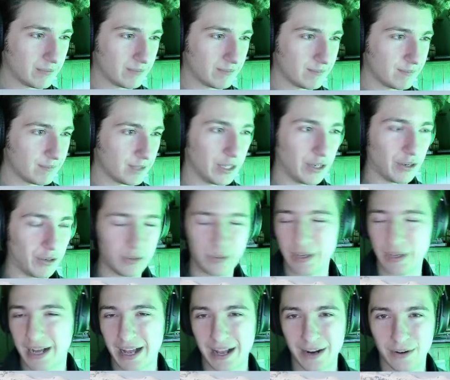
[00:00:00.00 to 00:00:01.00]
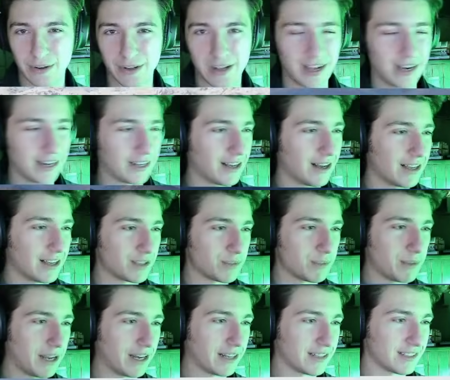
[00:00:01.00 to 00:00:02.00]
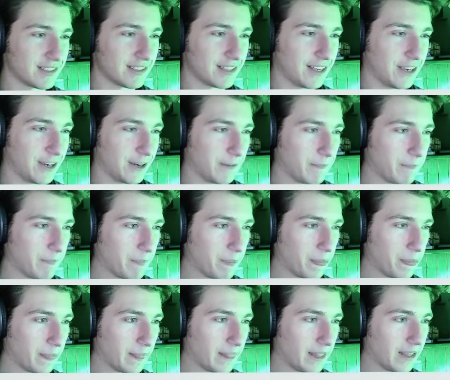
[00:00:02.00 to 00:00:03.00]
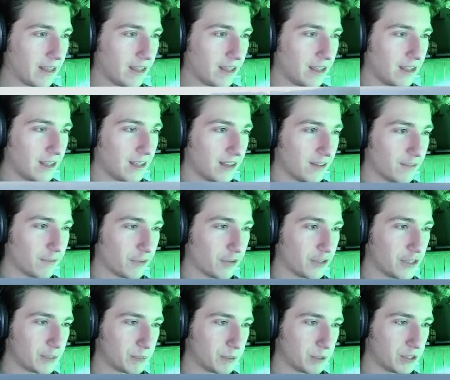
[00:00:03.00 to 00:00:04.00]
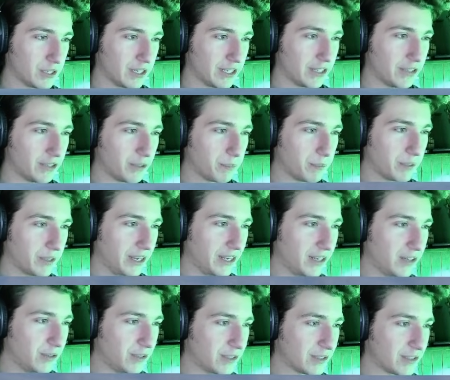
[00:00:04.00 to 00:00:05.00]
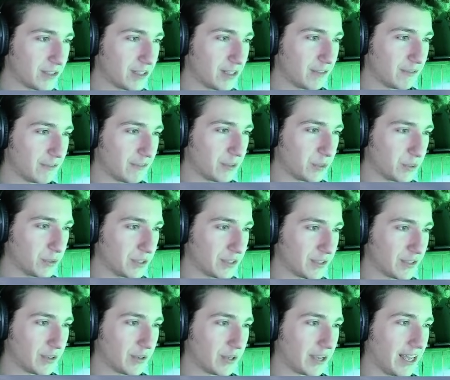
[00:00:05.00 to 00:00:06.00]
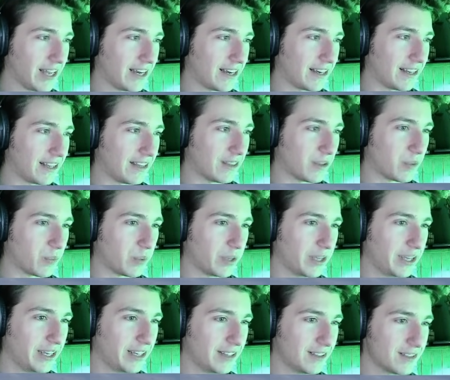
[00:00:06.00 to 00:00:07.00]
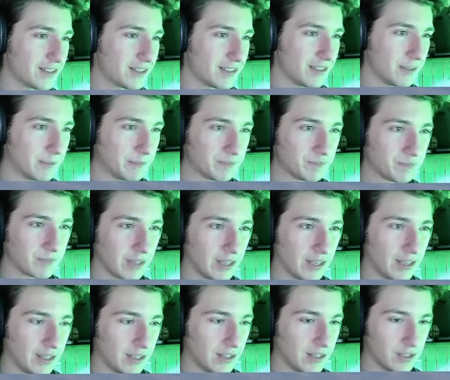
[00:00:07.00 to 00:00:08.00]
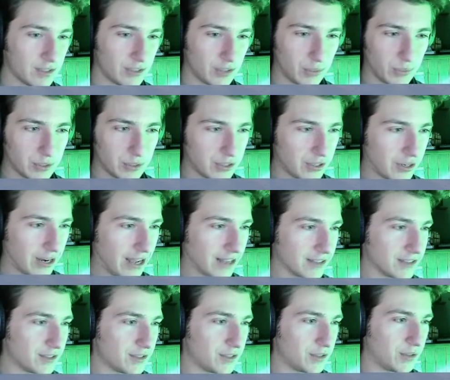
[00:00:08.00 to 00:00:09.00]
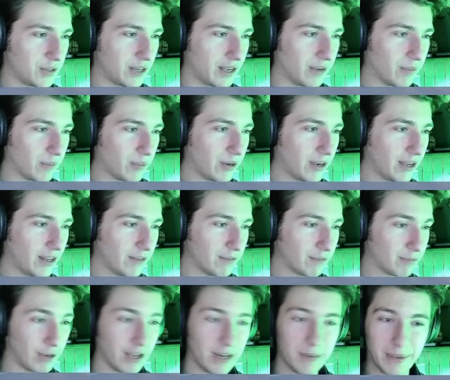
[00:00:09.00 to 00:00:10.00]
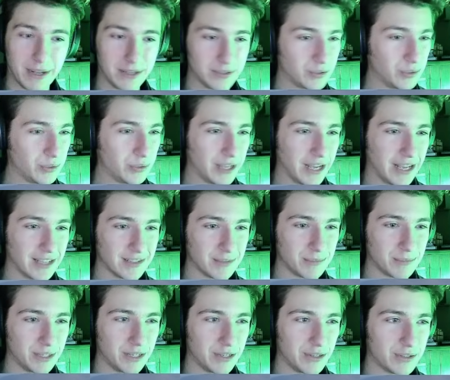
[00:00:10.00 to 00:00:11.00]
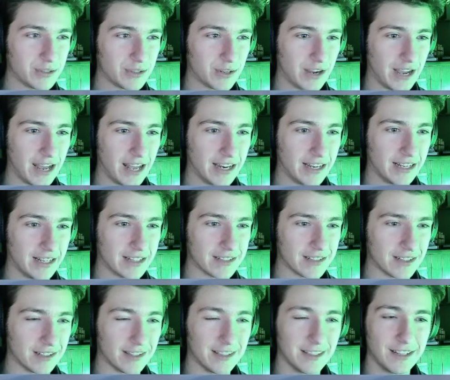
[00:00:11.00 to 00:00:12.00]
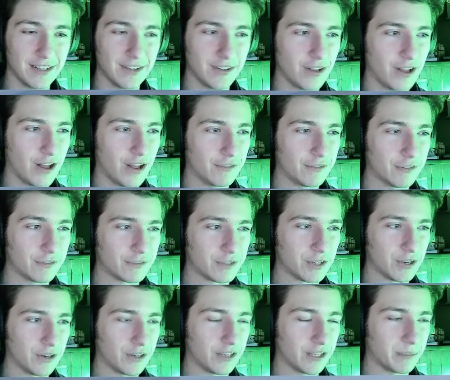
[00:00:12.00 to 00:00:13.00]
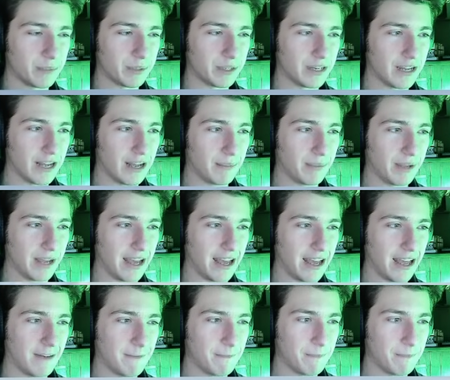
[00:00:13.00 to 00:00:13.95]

You know, you could add all kind of cosmetics in there. For this particular plane, you can see the fuel is located in the wings. So what's our altitude at? We're at right about 2,000 meters. Our heading is a little off of target, but not bad.